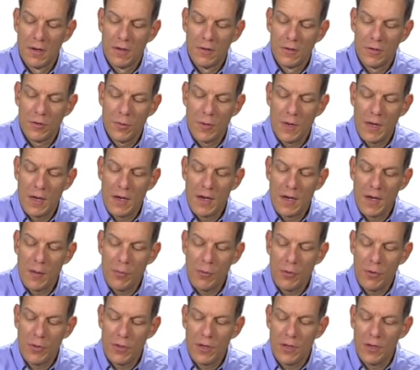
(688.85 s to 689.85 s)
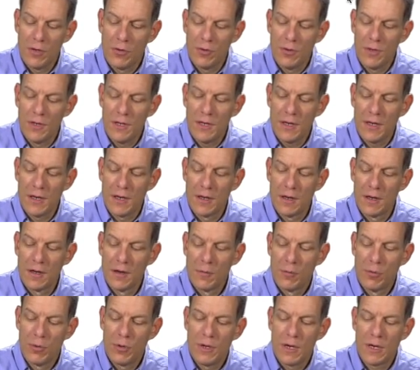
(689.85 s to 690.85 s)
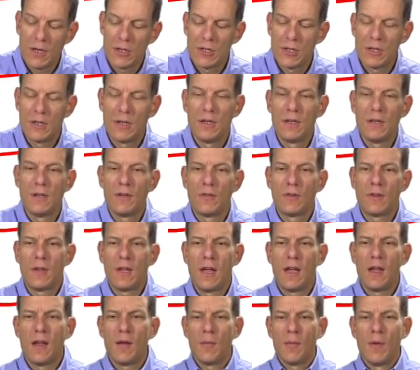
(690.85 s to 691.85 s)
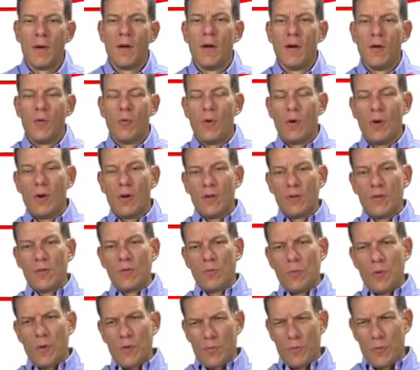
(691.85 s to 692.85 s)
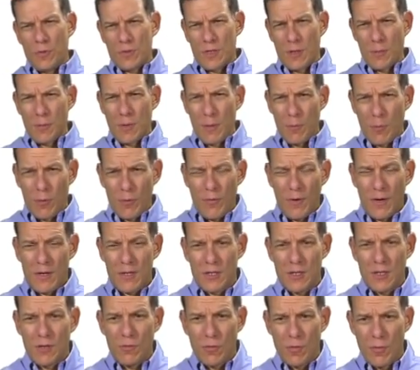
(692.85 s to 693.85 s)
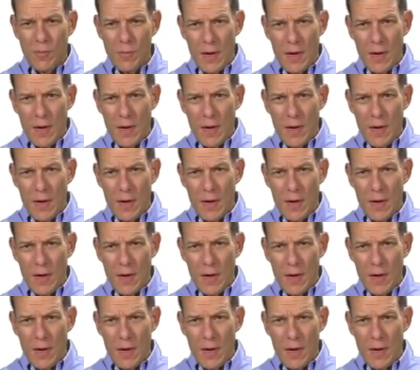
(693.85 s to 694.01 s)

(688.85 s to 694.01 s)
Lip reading: So we end up with a unique prediction in this game, whereas with Subgame Perfection there were